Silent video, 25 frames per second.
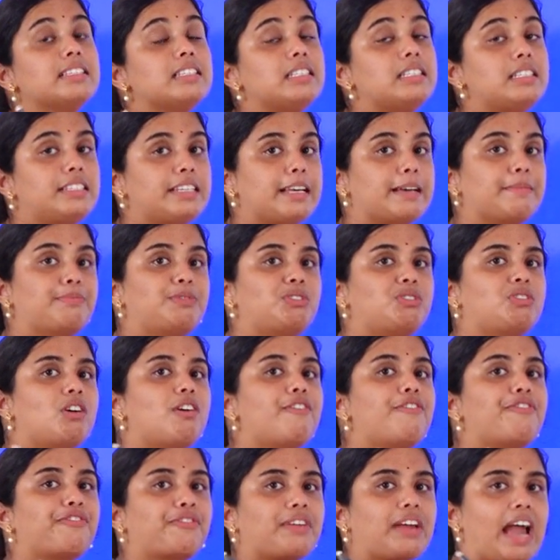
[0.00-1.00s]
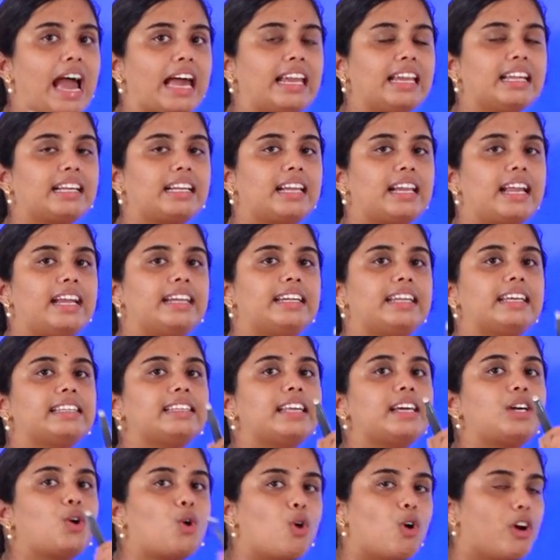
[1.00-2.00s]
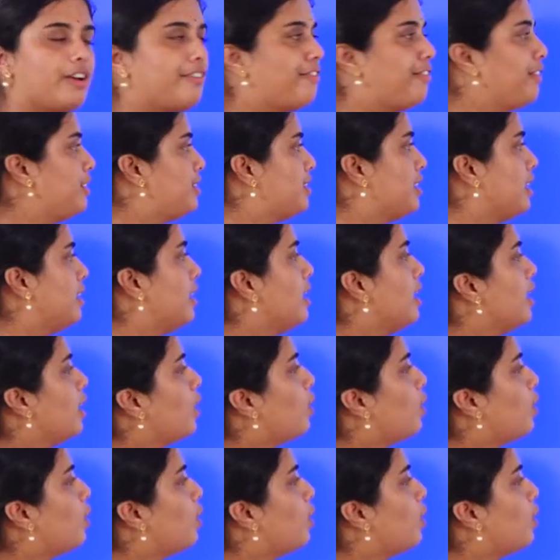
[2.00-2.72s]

steps of calculating the coefficient.